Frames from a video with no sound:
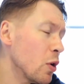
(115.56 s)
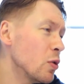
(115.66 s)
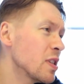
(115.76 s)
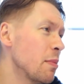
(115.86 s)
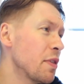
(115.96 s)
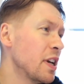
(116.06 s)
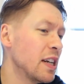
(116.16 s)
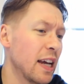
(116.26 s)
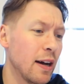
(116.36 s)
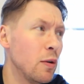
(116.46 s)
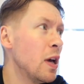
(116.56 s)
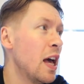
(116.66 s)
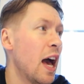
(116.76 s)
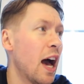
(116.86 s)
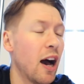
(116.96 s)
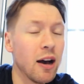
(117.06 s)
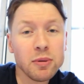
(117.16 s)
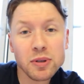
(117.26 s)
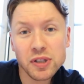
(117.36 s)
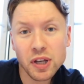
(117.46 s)
or something now.
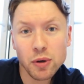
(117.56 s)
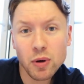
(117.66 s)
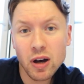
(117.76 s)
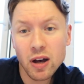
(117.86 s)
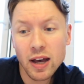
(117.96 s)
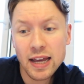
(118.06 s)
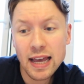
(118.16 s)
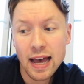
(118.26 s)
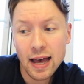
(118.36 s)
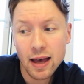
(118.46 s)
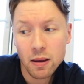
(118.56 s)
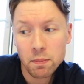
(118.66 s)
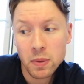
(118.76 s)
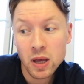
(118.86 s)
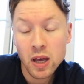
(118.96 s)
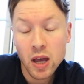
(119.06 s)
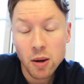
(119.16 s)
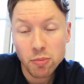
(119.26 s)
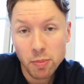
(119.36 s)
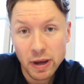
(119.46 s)
So I am
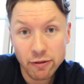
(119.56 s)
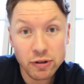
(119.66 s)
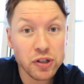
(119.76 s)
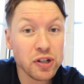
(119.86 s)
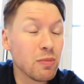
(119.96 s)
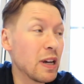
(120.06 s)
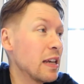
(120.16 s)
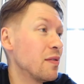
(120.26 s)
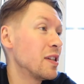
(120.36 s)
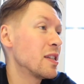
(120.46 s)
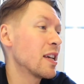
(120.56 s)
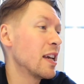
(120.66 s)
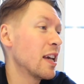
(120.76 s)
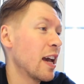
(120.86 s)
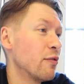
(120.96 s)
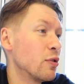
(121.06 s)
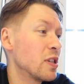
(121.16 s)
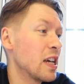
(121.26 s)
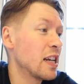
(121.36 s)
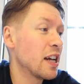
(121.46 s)
preparing to do my evening skincare
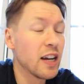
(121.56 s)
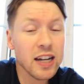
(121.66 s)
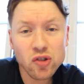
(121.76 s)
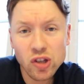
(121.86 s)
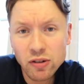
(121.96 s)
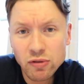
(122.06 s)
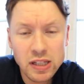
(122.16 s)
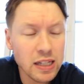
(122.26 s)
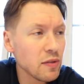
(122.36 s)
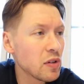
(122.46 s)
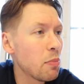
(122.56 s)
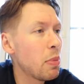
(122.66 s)
routine. And I actually received a